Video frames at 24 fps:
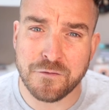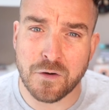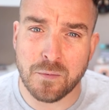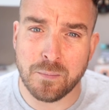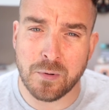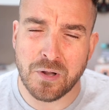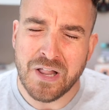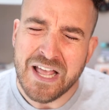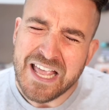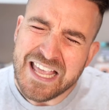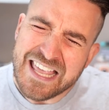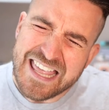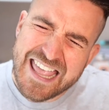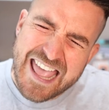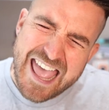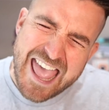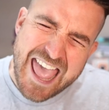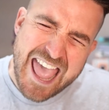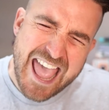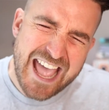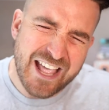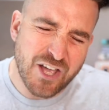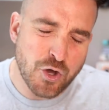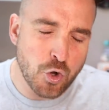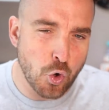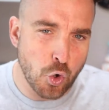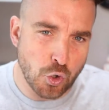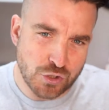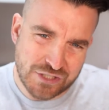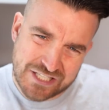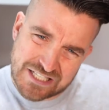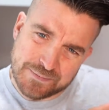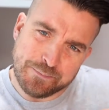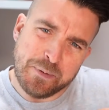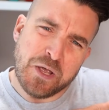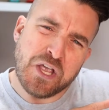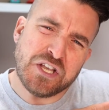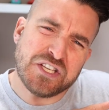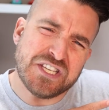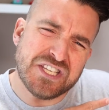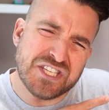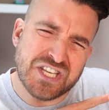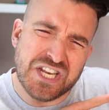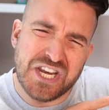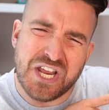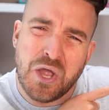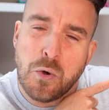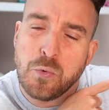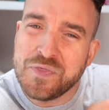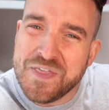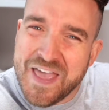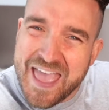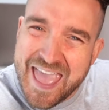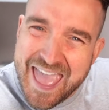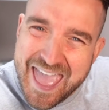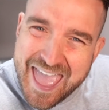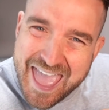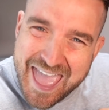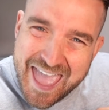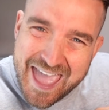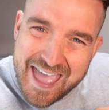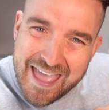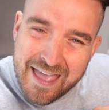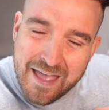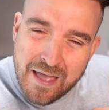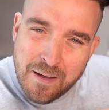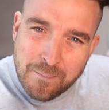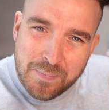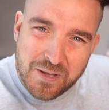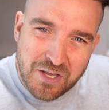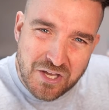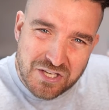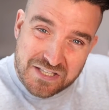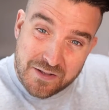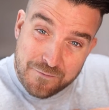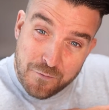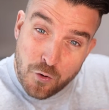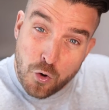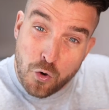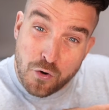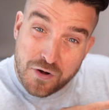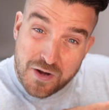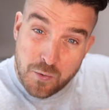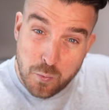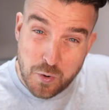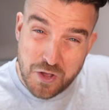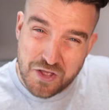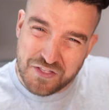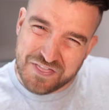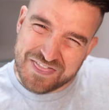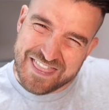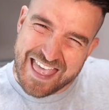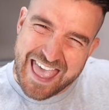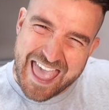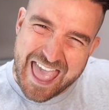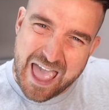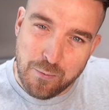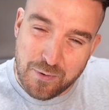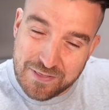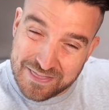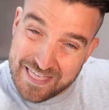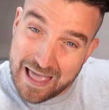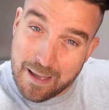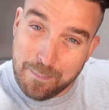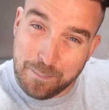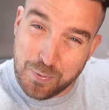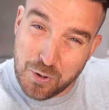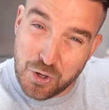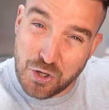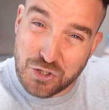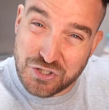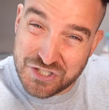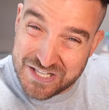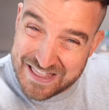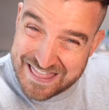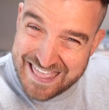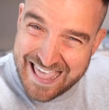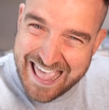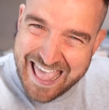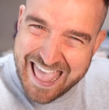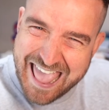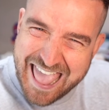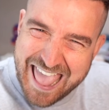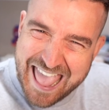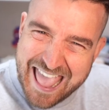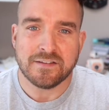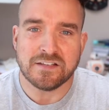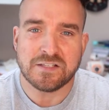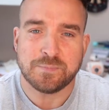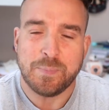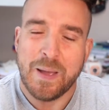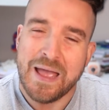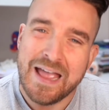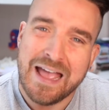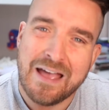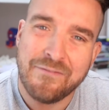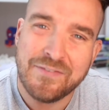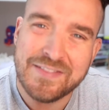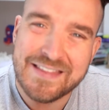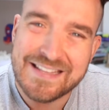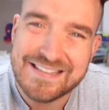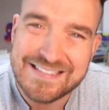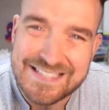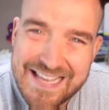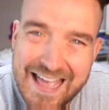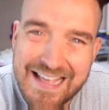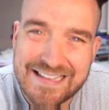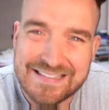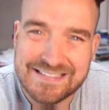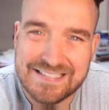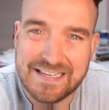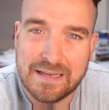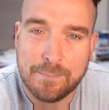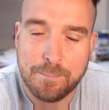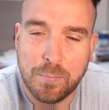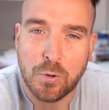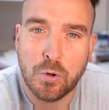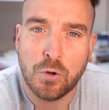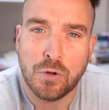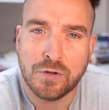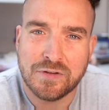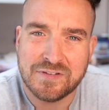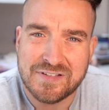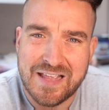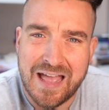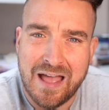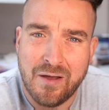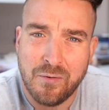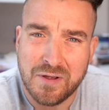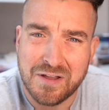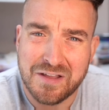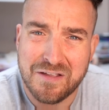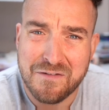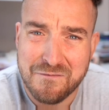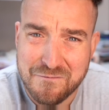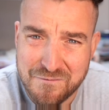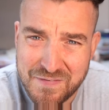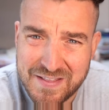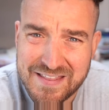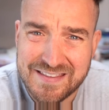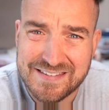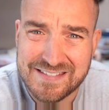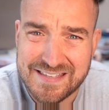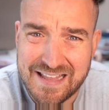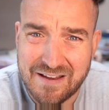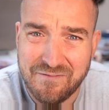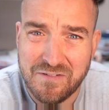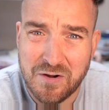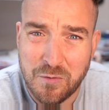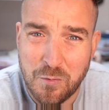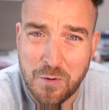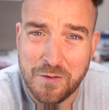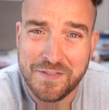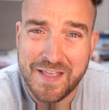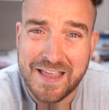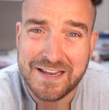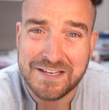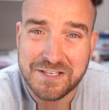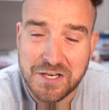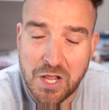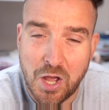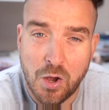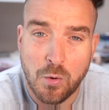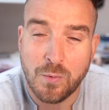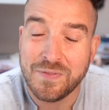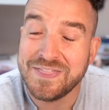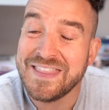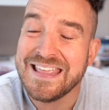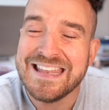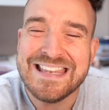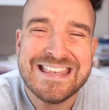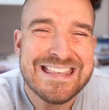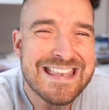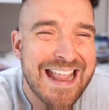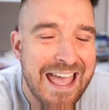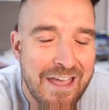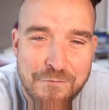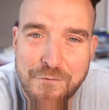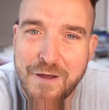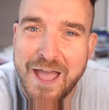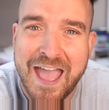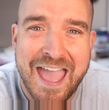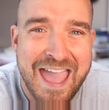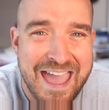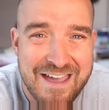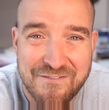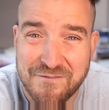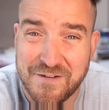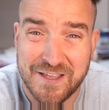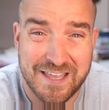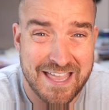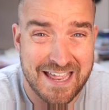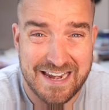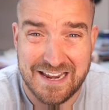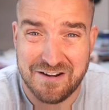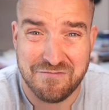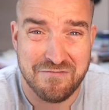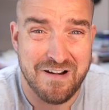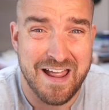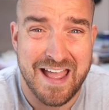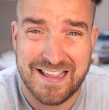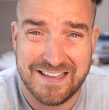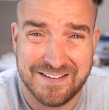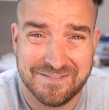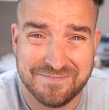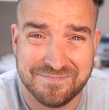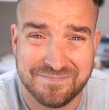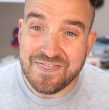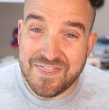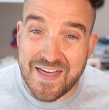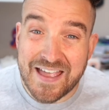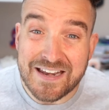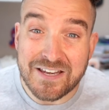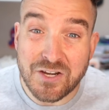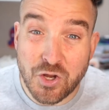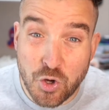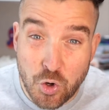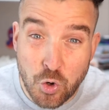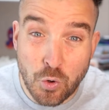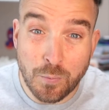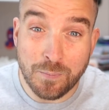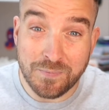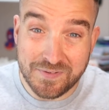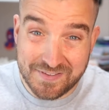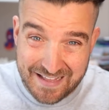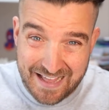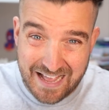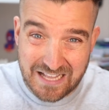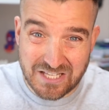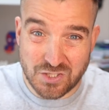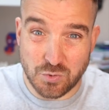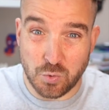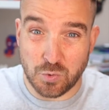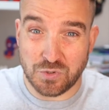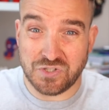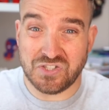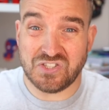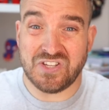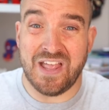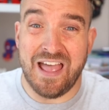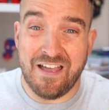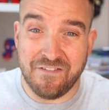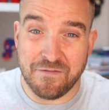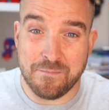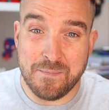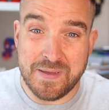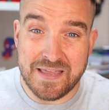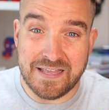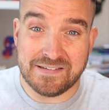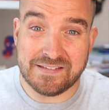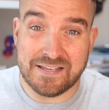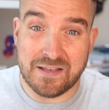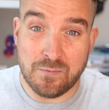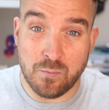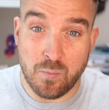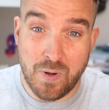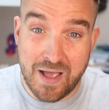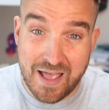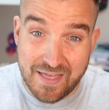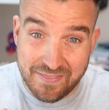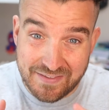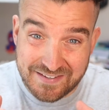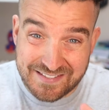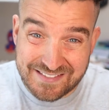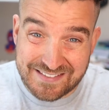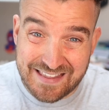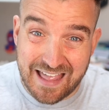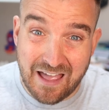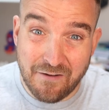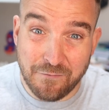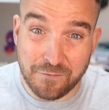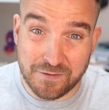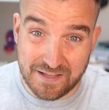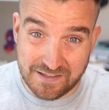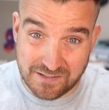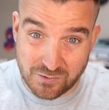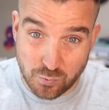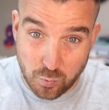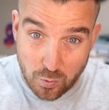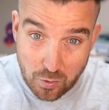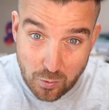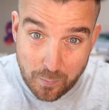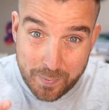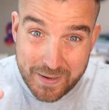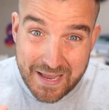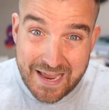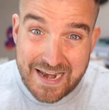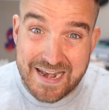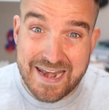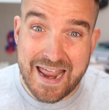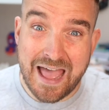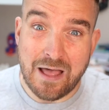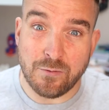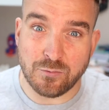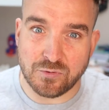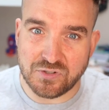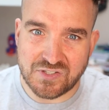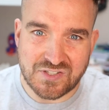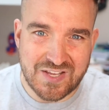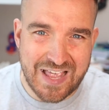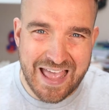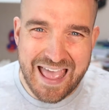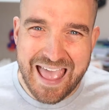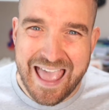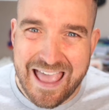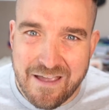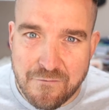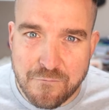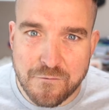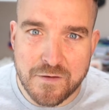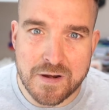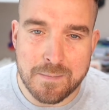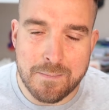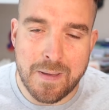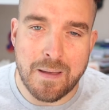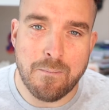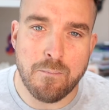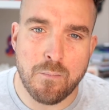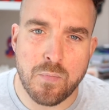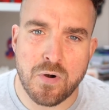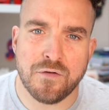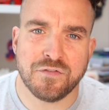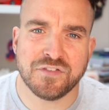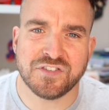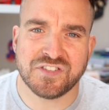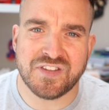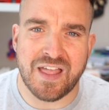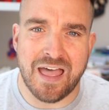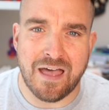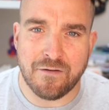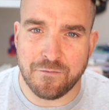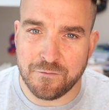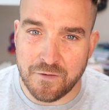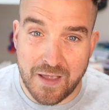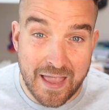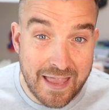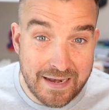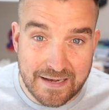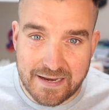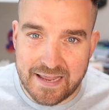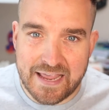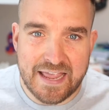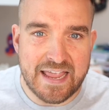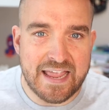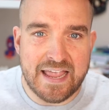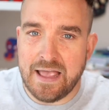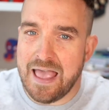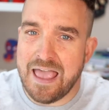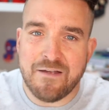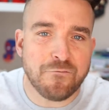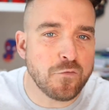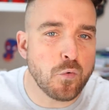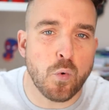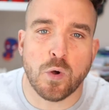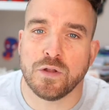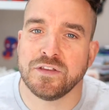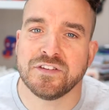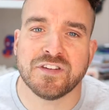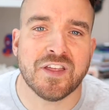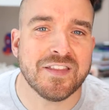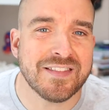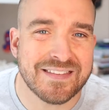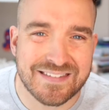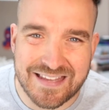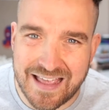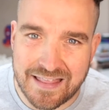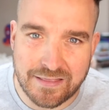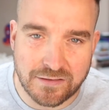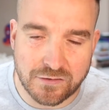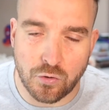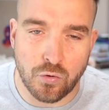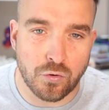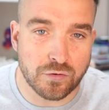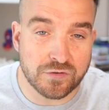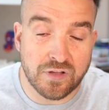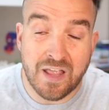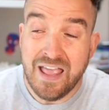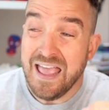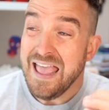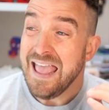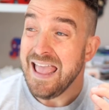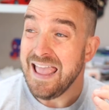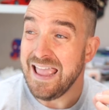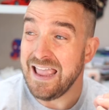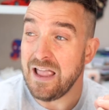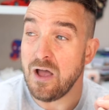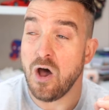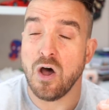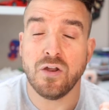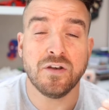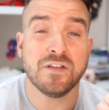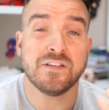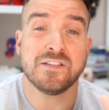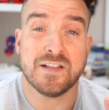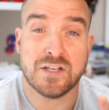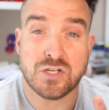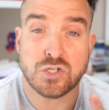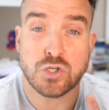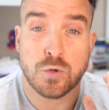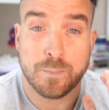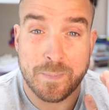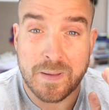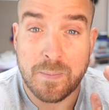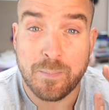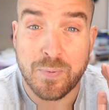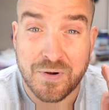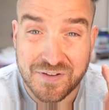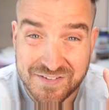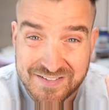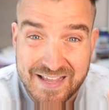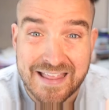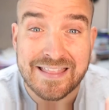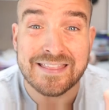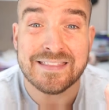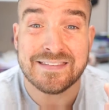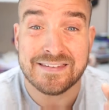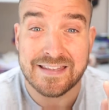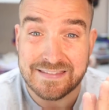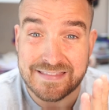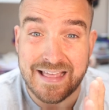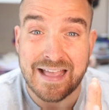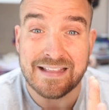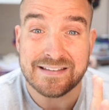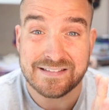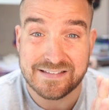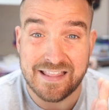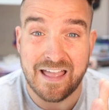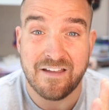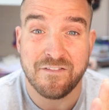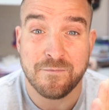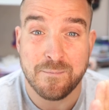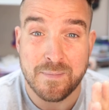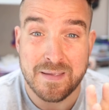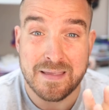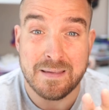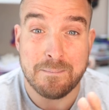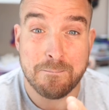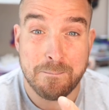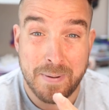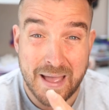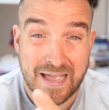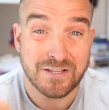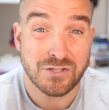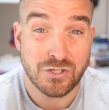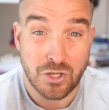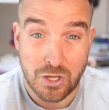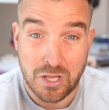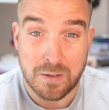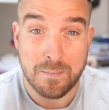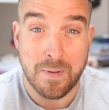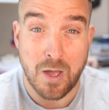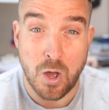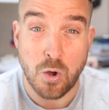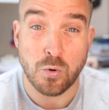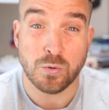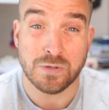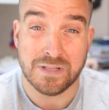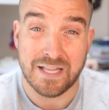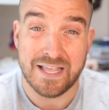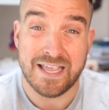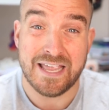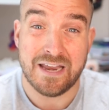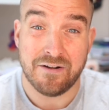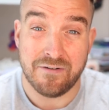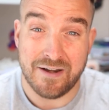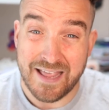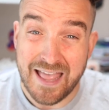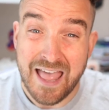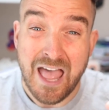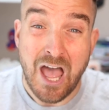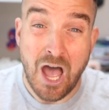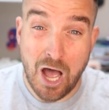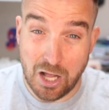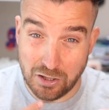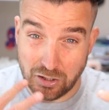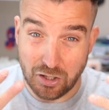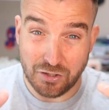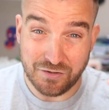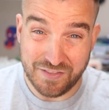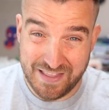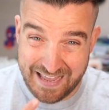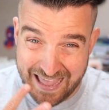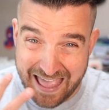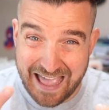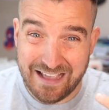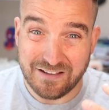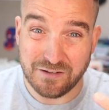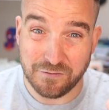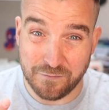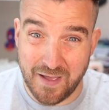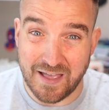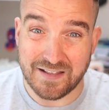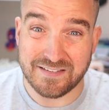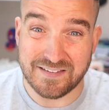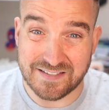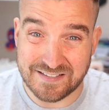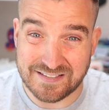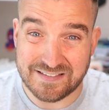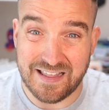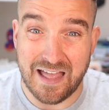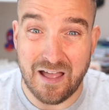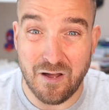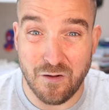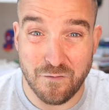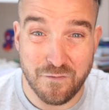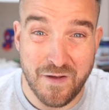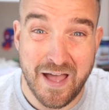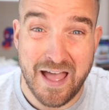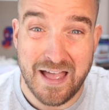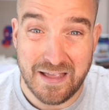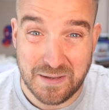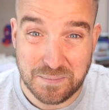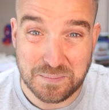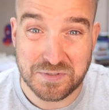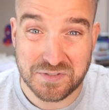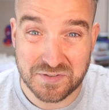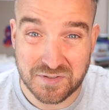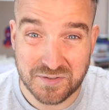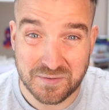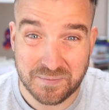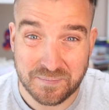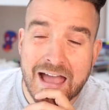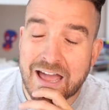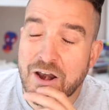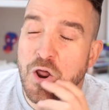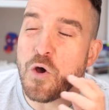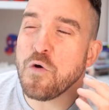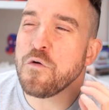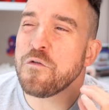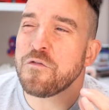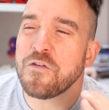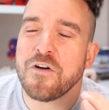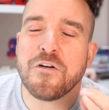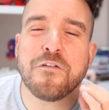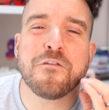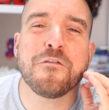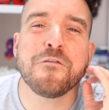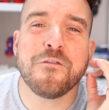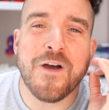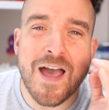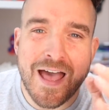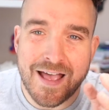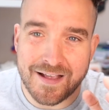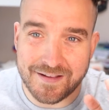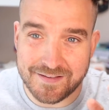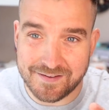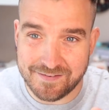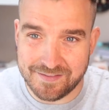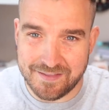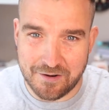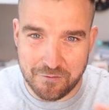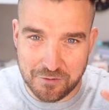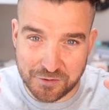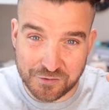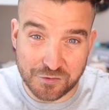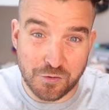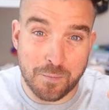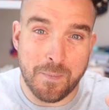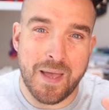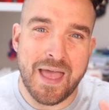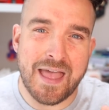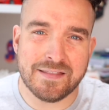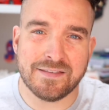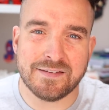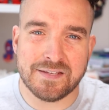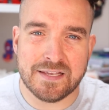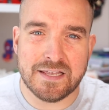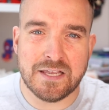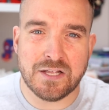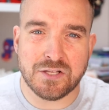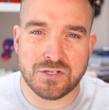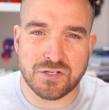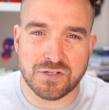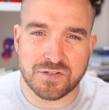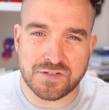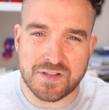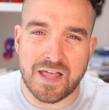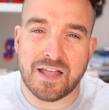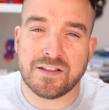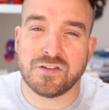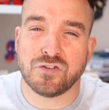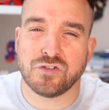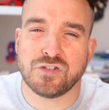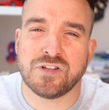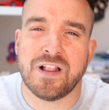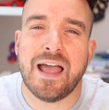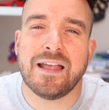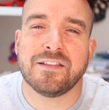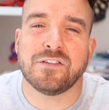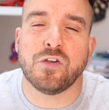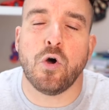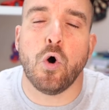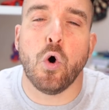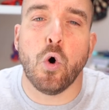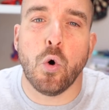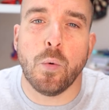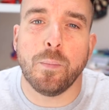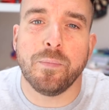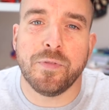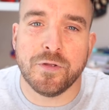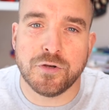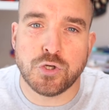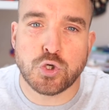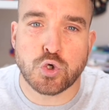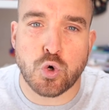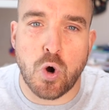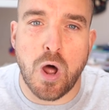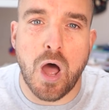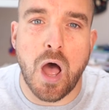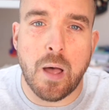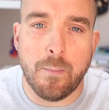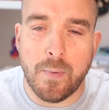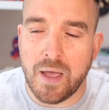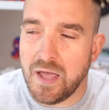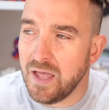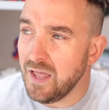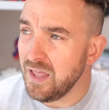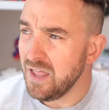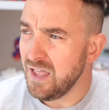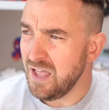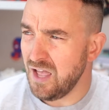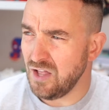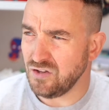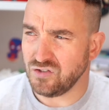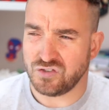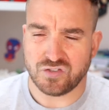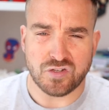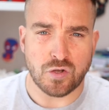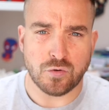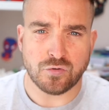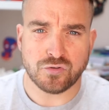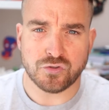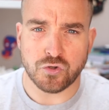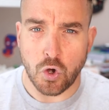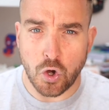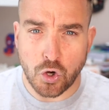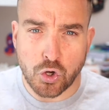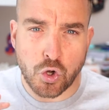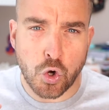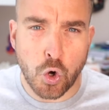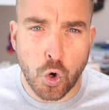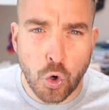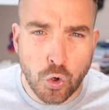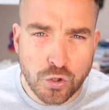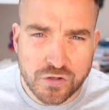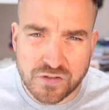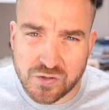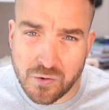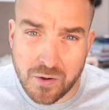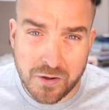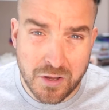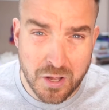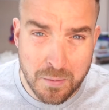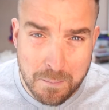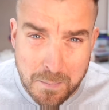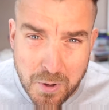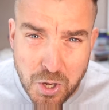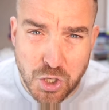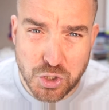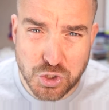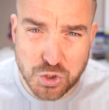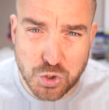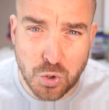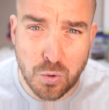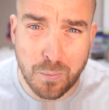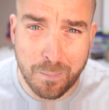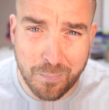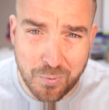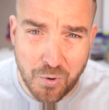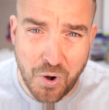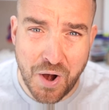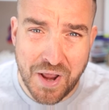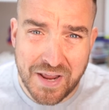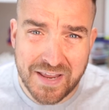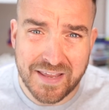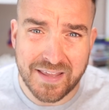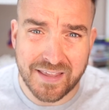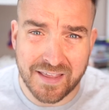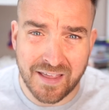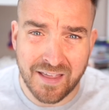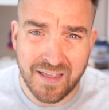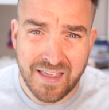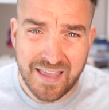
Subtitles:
Football. Yeah, of course, this person's going to go there because they've already worked there with that person there. Despite having the tactic boards out and convincing everyone they know, they never ever get it right. Then comes the actual staff meeting where the staff list will be announced to every member of staff, and everyone's on tenterhooks. It honestly should be presented, that staff meeting, by Dermot O'Leary along the X Factor style vibes. I know for a fact there are some head teachers that just like to up the drama and so sort of cut to a commercial break